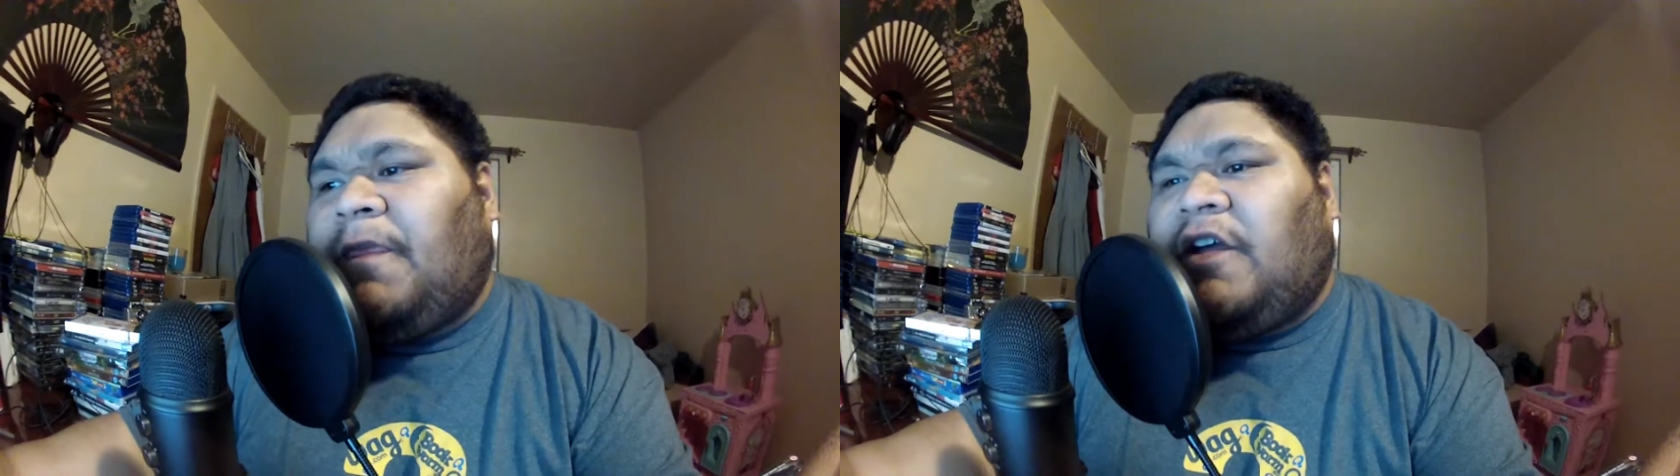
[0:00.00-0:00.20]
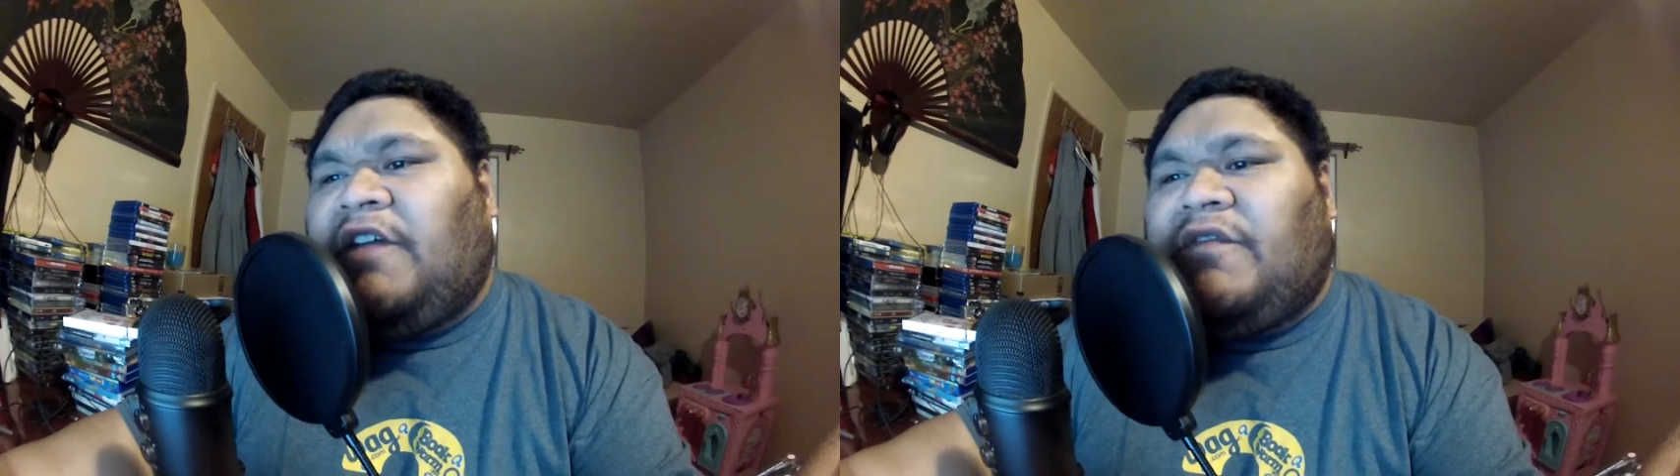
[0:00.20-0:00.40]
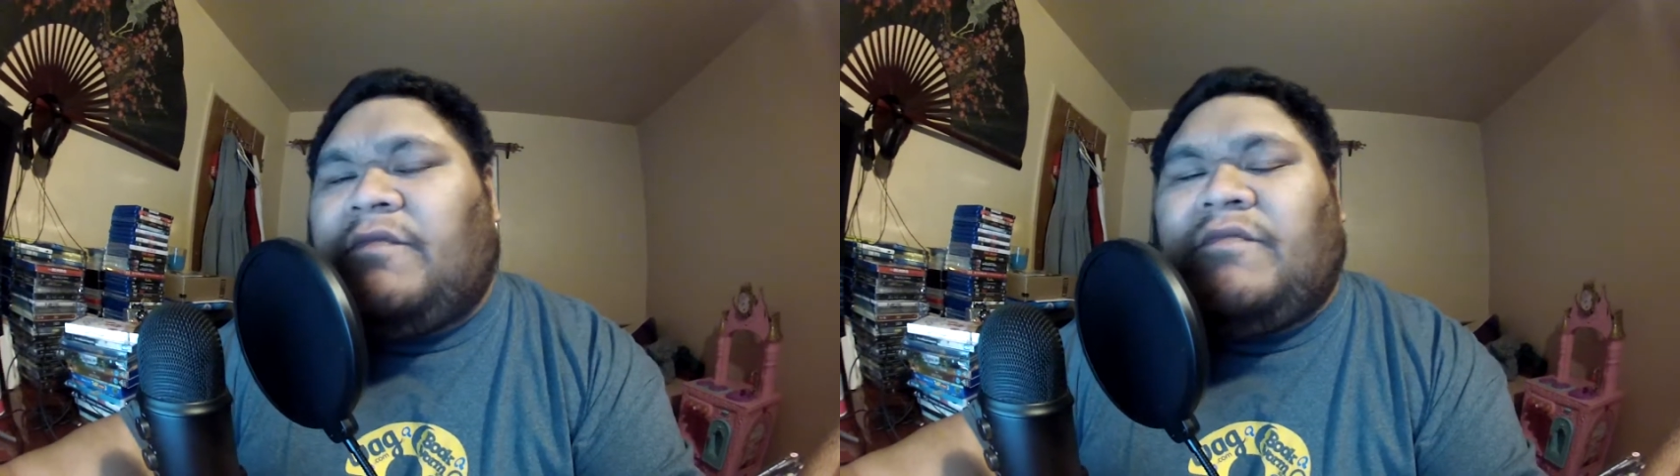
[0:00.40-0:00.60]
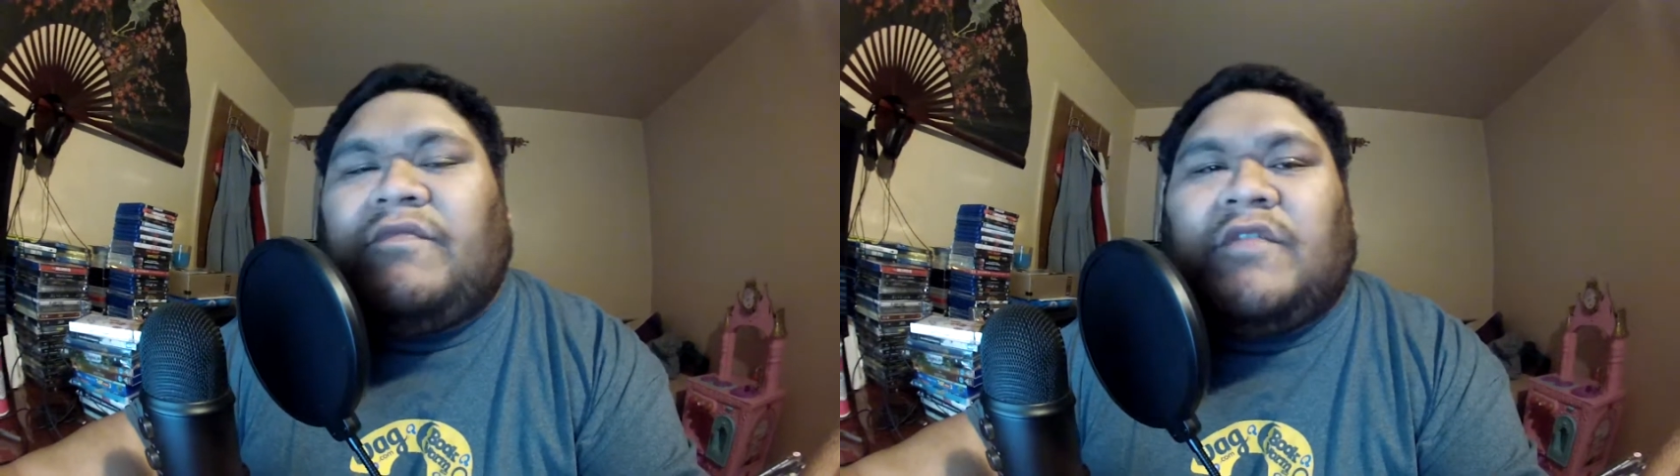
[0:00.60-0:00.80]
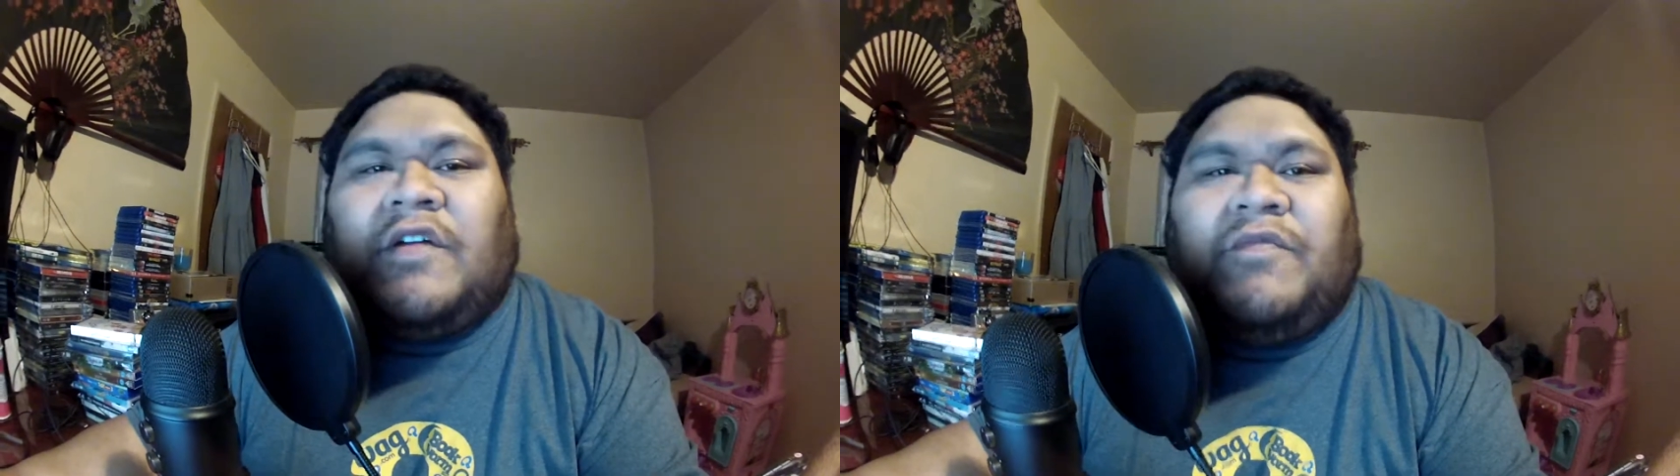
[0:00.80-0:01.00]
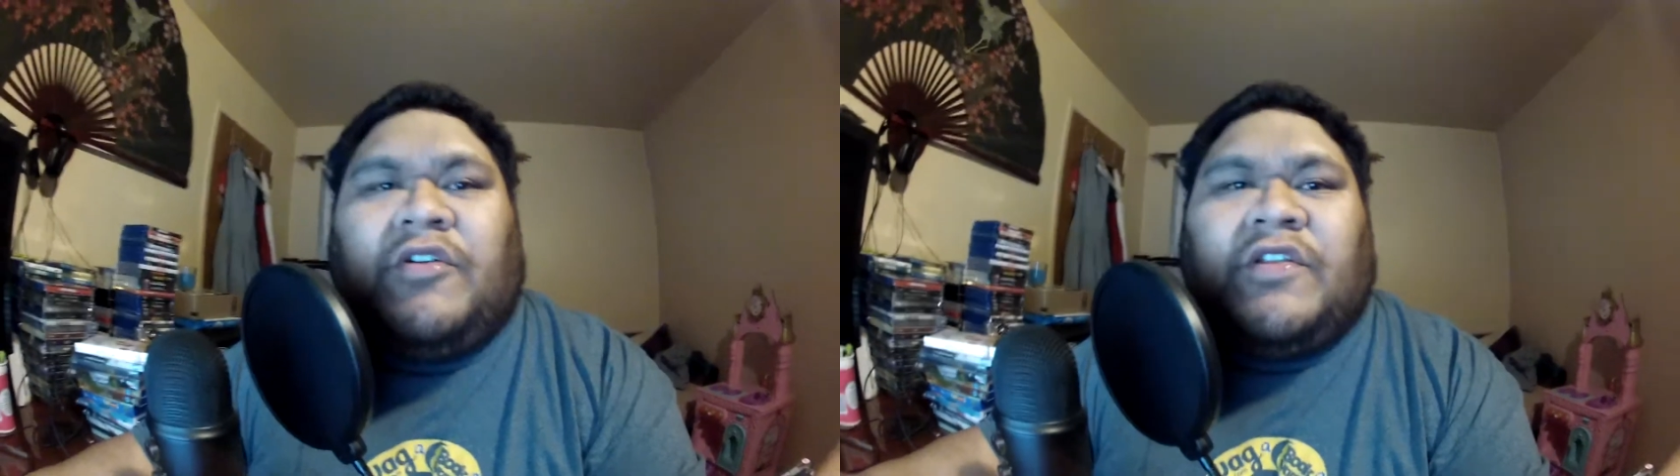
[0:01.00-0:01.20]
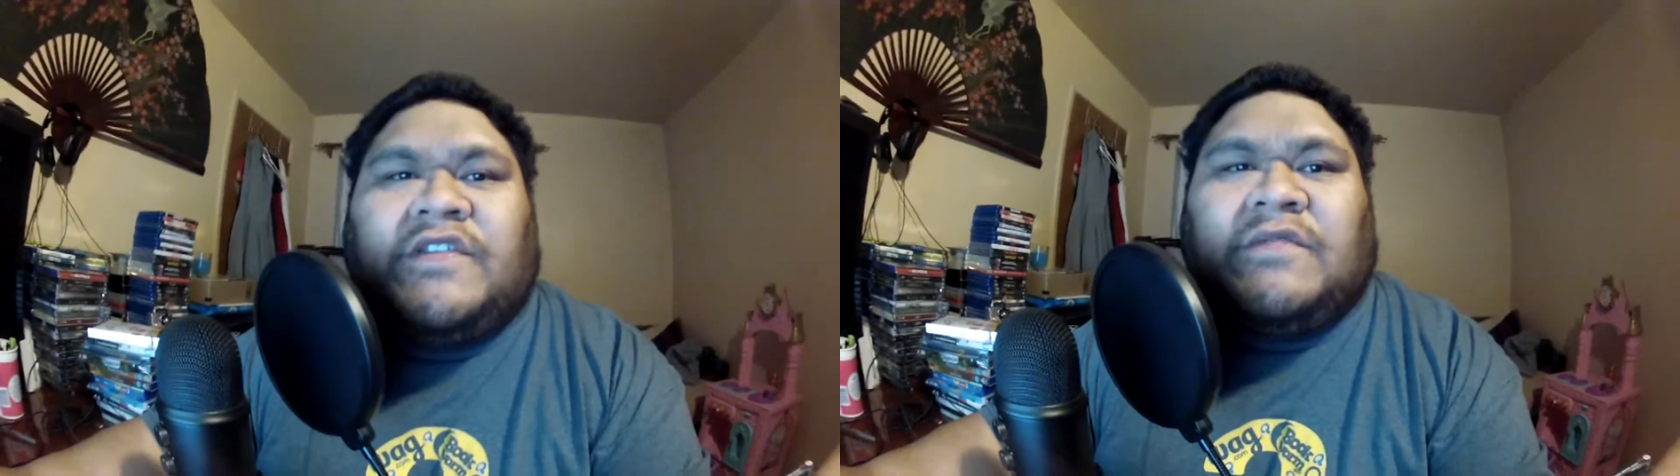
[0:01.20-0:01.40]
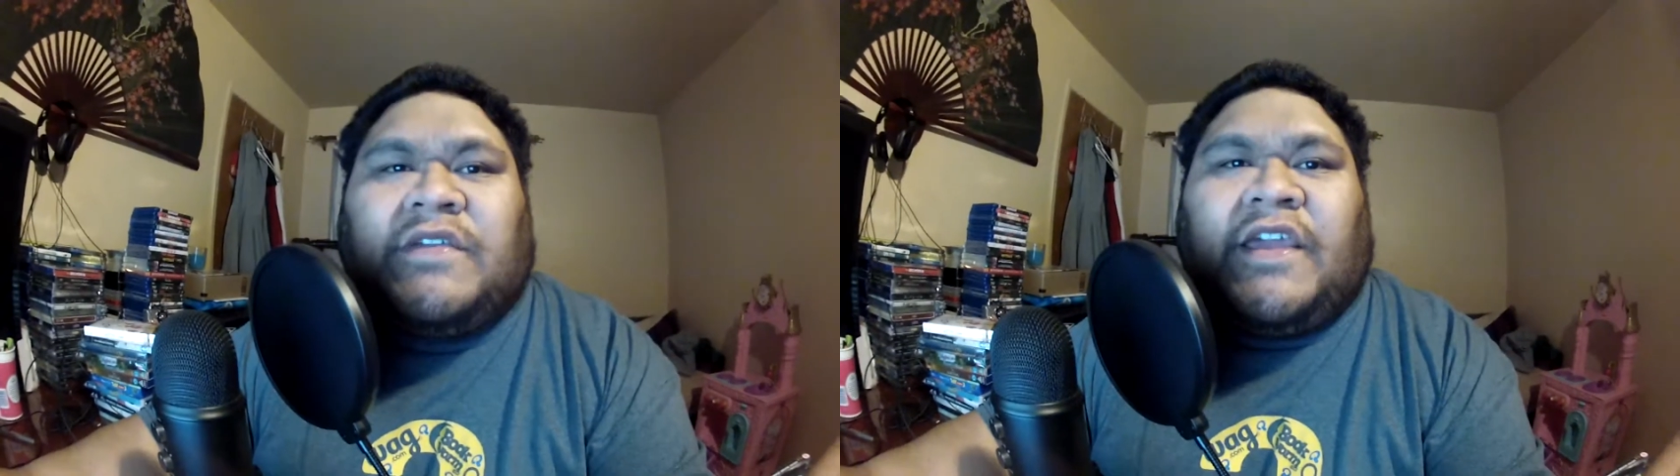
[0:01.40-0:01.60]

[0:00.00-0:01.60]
you know, I haven't uploaded some